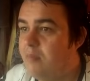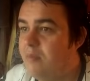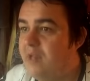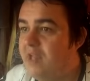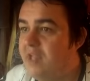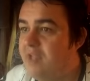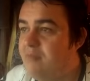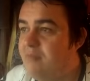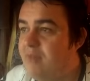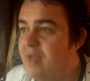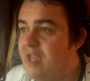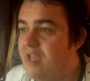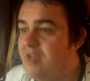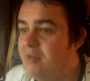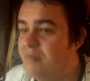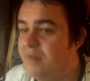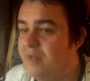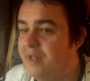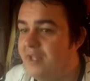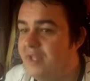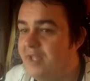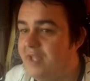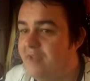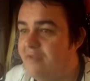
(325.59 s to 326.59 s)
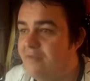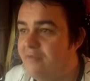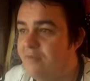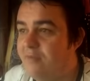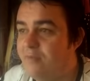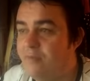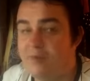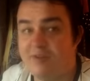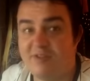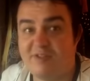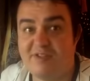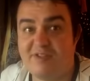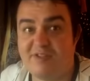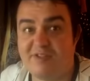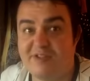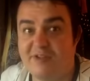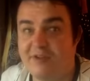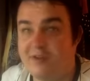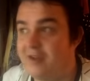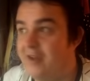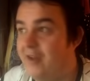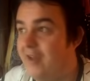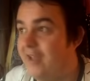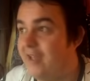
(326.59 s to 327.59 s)
Play make-believe. What does this
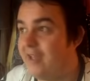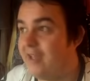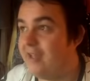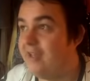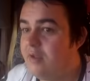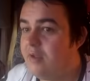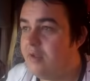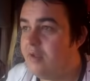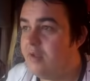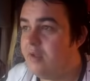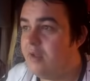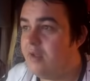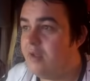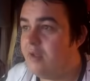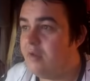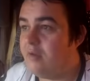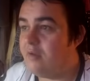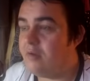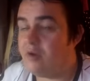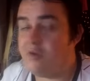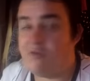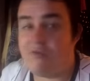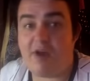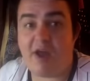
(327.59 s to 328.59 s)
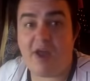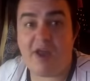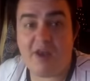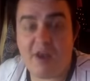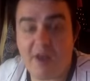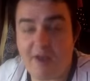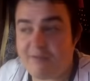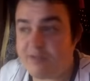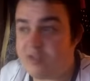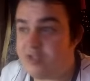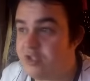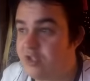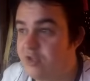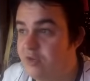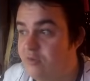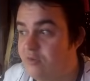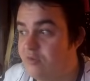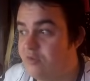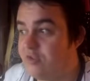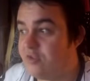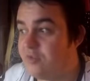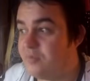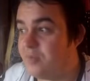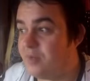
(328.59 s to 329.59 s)
look like? I'm gonna write another
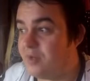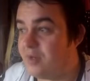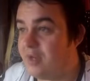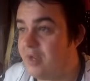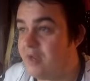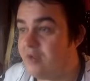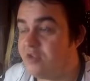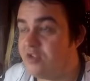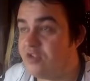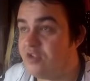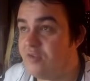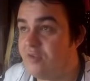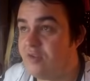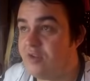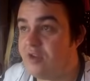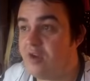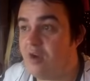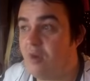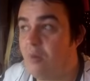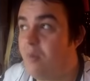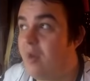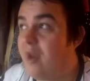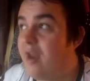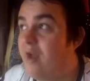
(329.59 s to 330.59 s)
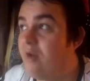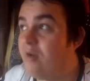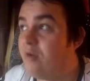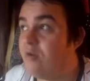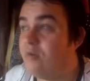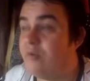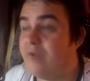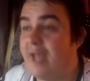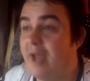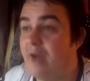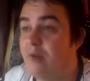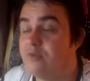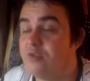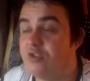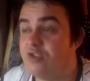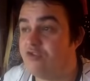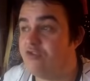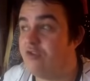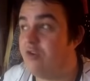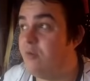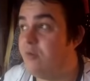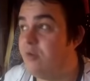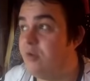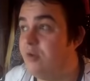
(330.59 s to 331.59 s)
children's book now. She's already got one out called How to
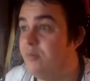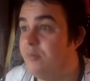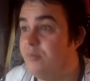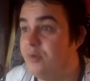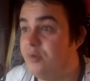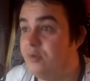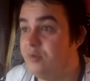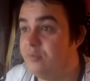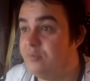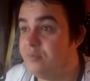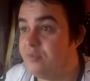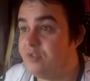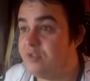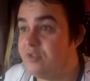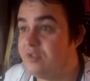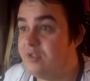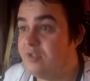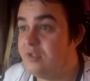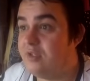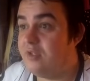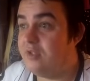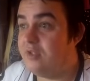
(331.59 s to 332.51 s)
Grow Your Boobs.